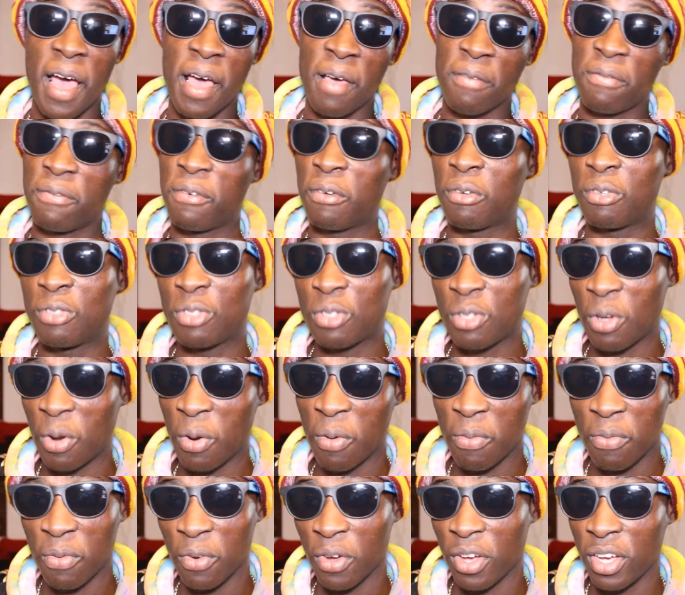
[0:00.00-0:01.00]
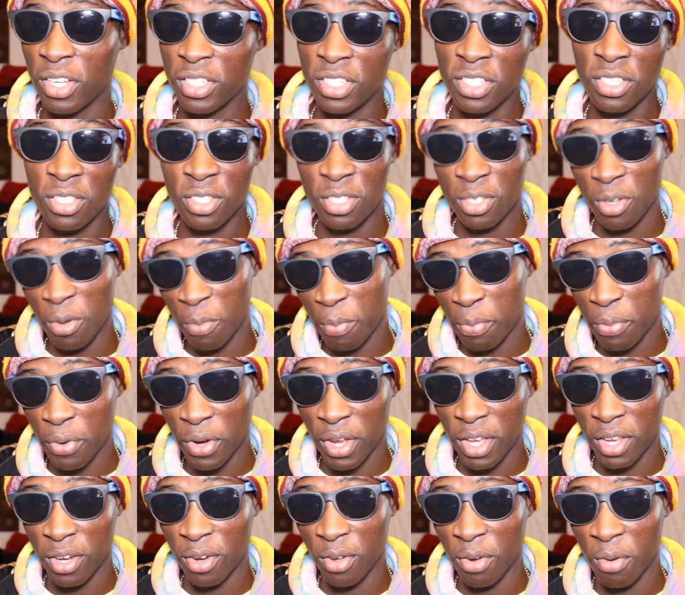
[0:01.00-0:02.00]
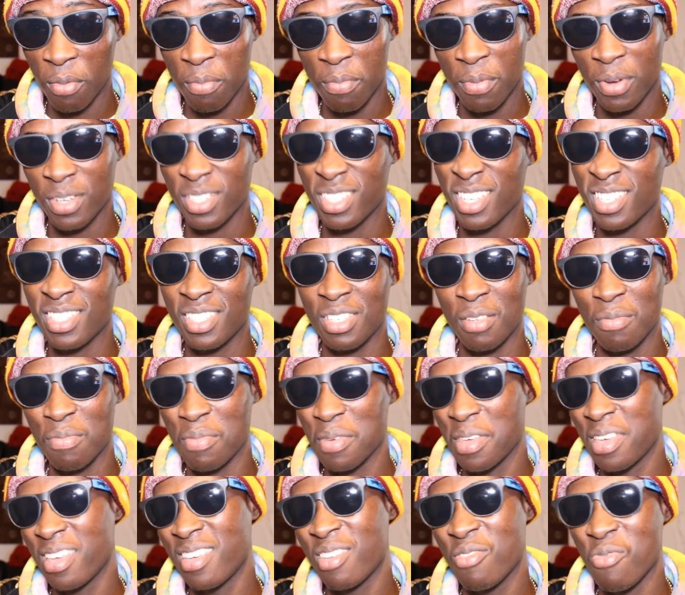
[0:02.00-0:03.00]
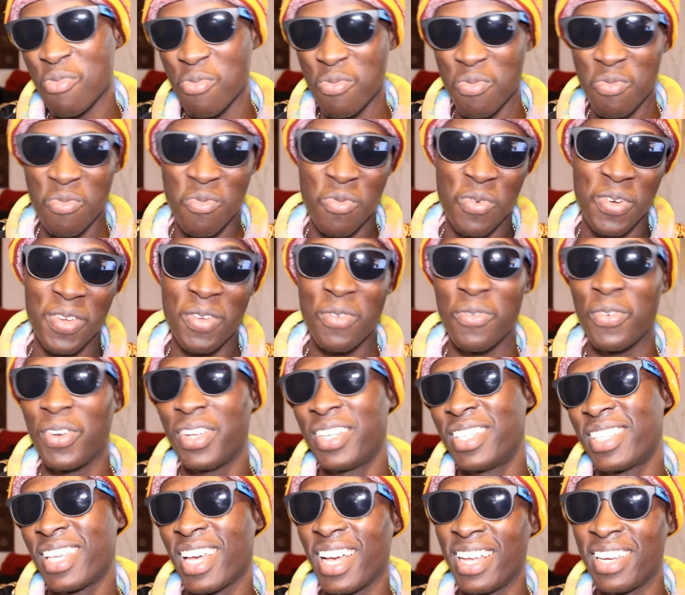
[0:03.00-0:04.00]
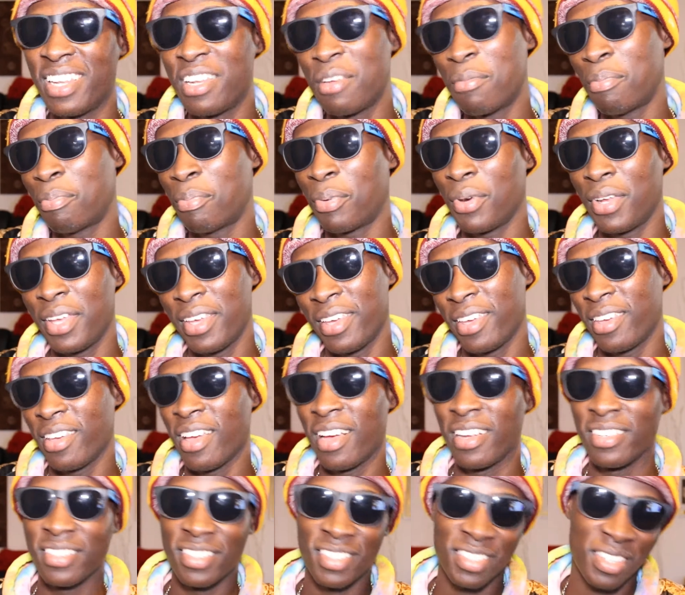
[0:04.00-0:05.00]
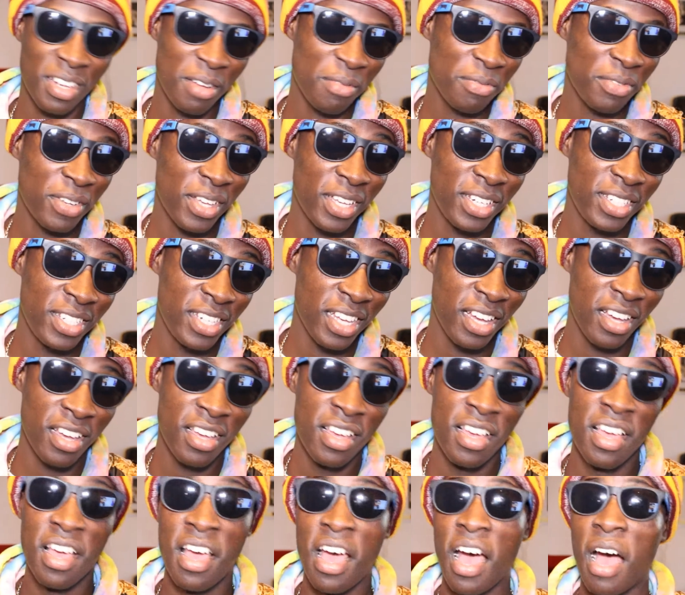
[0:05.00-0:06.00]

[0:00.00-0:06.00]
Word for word: I feel sorry for her. She's still pretty though, but just a bit retarded pretty and stuff like that.